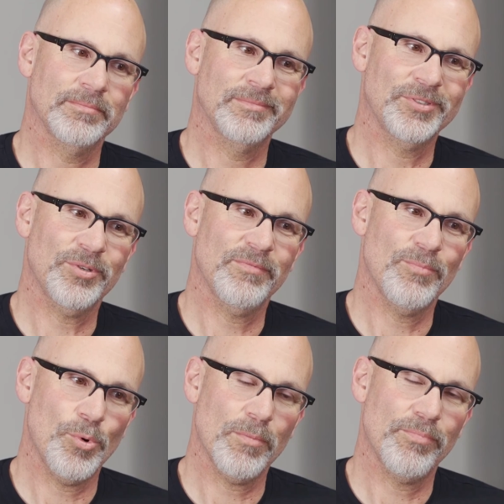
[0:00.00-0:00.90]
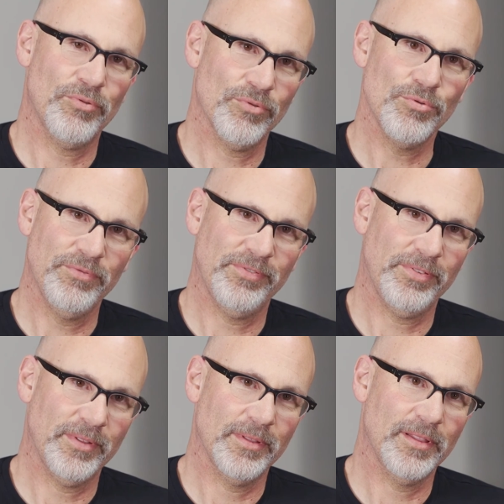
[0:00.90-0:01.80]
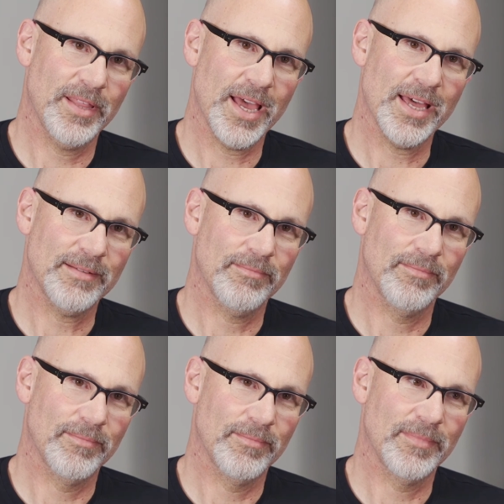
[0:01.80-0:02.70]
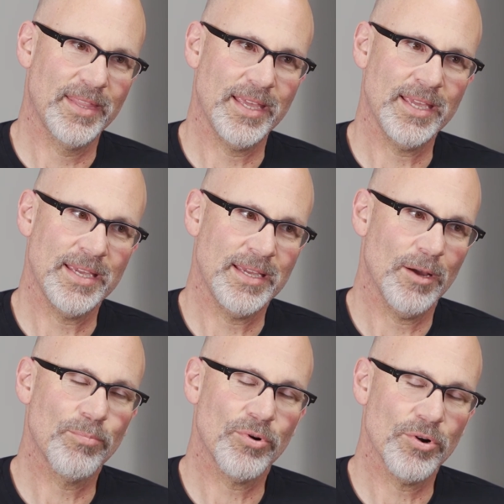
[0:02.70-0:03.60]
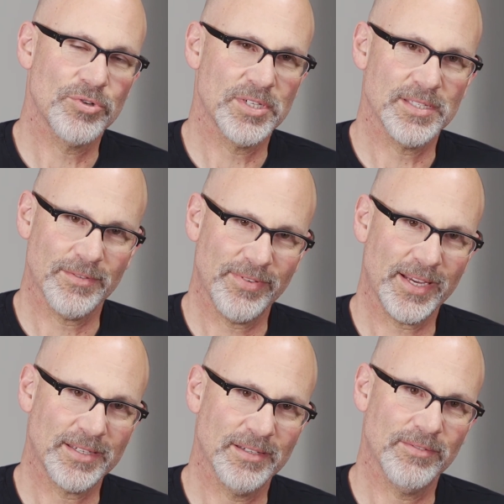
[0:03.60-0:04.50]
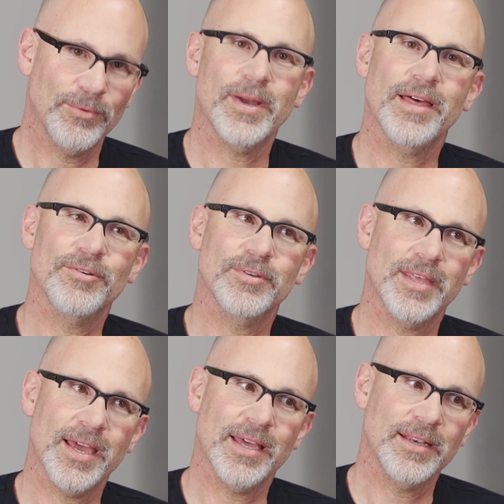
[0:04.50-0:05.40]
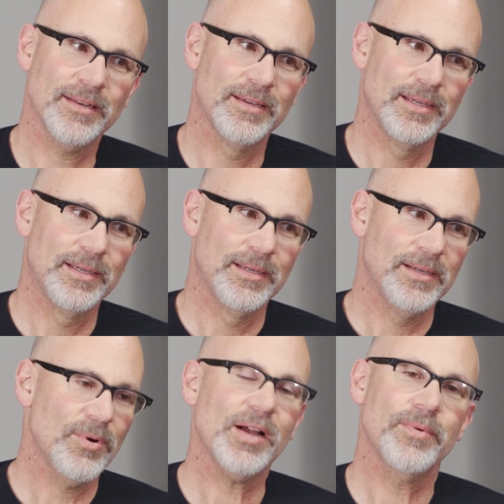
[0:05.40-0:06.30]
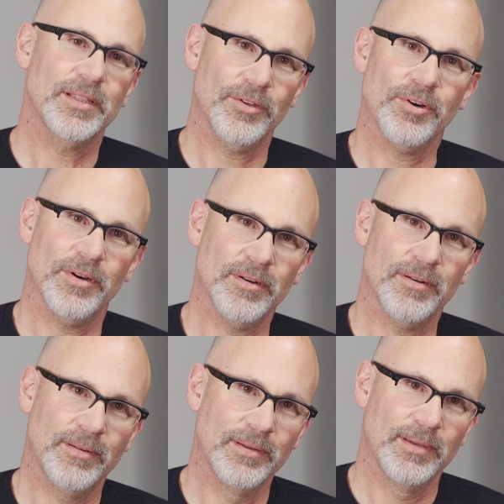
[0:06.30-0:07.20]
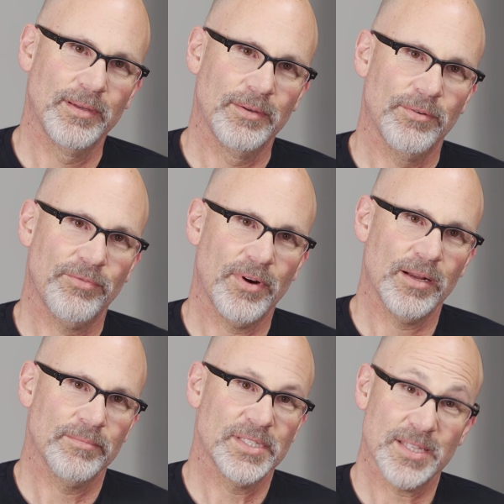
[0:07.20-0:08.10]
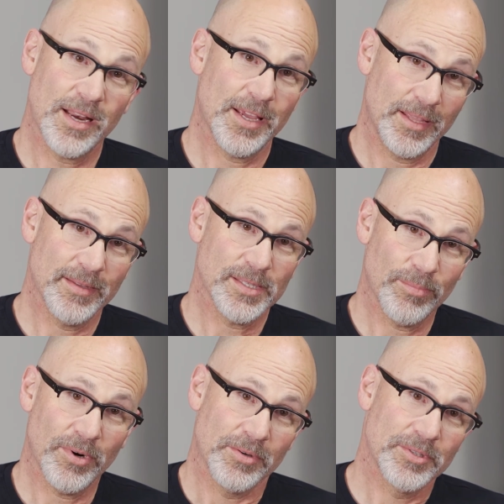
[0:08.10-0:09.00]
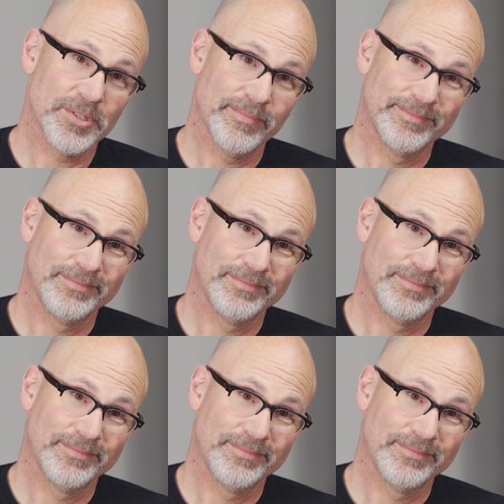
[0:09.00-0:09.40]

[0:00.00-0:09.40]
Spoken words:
sort of more proof that the approach is effective rather than what can we learn from studying this approach.